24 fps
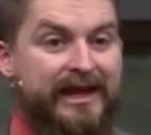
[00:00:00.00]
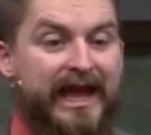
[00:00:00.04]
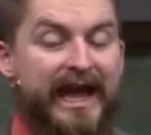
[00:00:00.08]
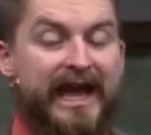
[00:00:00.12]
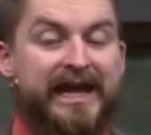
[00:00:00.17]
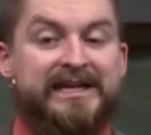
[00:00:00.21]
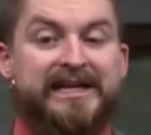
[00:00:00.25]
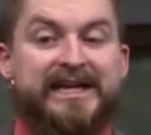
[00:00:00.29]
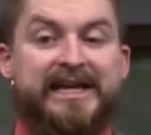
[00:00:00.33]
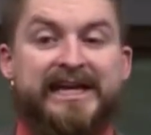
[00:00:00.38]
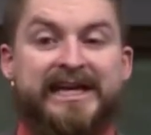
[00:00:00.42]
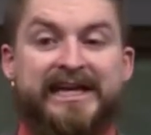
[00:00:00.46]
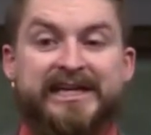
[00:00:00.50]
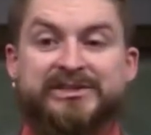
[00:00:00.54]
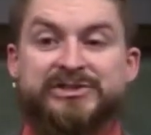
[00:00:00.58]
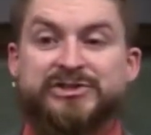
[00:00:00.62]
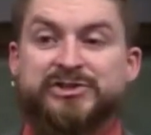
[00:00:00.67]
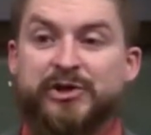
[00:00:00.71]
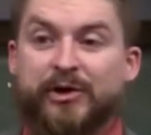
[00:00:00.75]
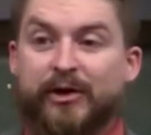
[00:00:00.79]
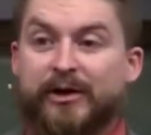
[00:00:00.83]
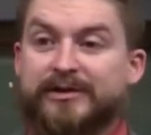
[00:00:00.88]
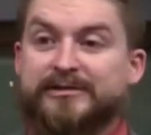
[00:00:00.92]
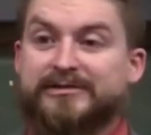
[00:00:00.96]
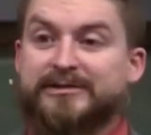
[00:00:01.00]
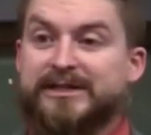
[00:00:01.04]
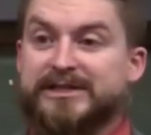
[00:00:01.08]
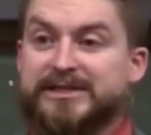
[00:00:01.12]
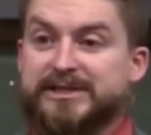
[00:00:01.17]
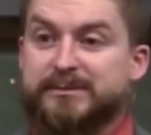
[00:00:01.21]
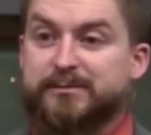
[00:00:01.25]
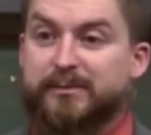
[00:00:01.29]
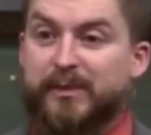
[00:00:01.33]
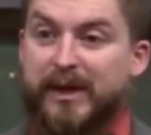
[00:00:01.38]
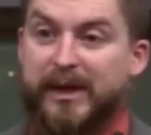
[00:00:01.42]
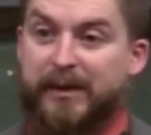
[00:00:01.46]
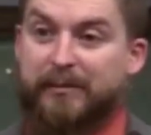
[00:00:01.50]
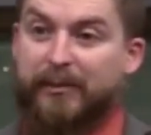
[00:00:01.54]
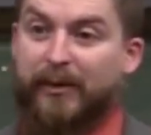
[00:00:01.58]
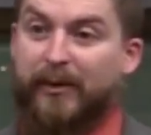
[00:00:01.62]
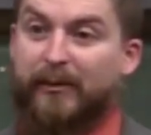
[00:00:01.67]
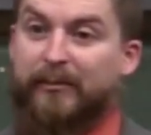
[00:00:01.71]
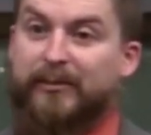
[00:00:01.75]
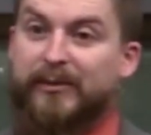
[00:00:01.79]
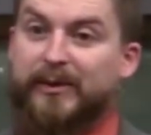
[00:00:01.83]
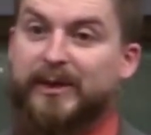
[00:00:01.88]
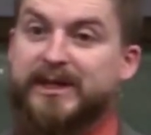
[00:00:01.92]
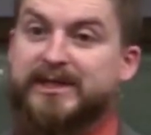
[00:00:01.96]
And he took this
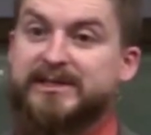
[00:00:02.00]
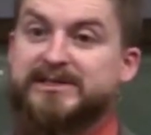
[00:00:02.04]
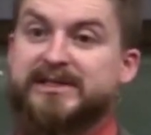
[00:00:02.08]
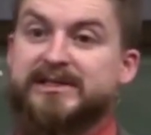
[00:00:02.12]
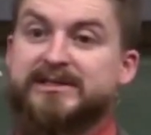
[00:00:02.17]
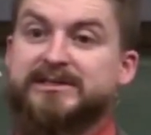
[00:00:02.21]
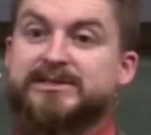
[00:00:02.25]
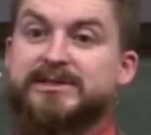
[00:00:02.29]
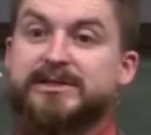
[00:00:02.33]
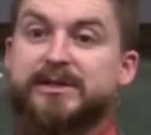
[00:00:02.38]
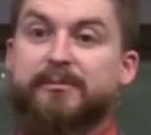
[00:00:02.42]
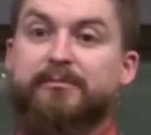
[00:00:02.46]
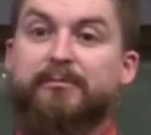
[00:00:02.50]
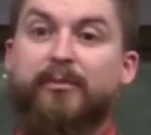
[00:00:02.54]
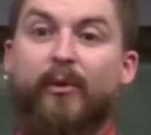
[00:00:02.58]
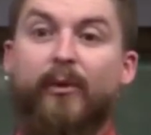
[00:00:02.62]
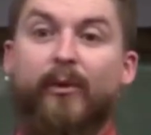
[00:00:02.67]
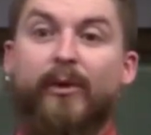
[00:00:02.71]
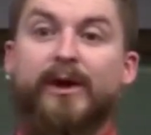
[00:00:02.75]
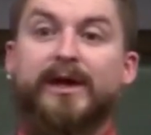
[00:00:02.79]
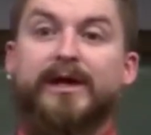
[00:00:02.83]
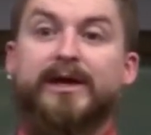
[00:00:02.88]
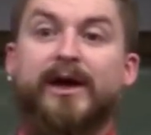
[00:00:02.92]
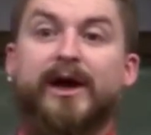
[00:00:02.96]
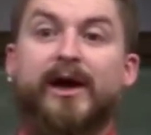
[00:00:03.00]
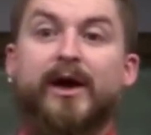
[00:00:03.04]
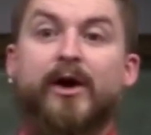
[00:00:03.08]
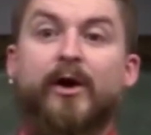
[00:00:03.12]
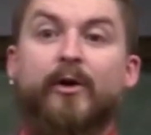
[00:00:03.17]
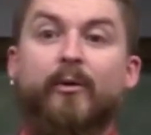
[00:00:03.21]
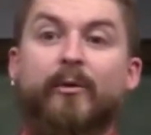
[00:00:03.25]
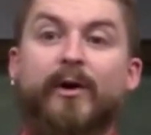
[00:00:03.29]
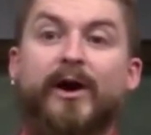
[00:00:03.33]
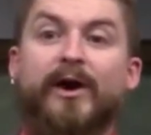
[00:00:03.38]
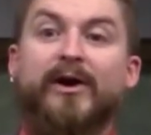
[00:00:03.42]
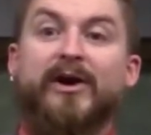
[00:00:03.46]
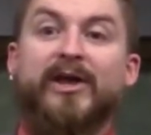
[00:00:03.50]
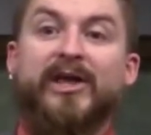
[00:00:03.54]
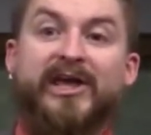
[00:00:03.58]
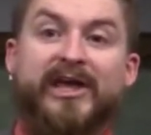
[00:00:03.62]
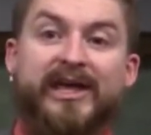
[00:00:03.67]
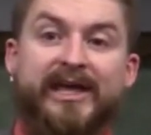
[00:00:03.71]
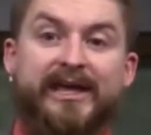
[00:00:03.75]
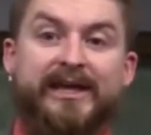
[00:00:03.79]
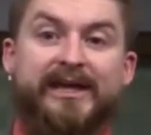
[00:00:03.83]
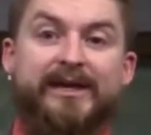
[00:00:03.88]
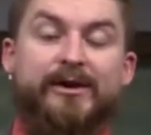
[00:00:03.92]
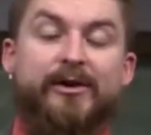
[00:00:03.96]
people-pleasing to the point where
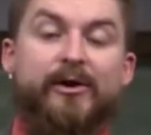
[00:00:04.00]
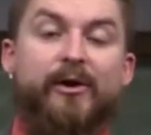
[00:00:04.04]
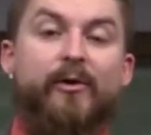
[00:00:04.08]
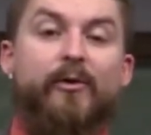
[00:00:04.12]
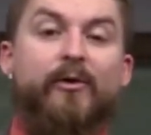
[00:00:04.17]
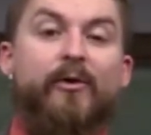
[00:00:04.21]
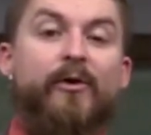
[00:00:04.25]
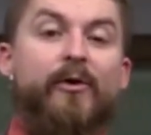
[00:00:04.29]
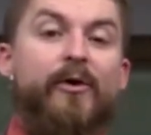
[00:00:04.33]
he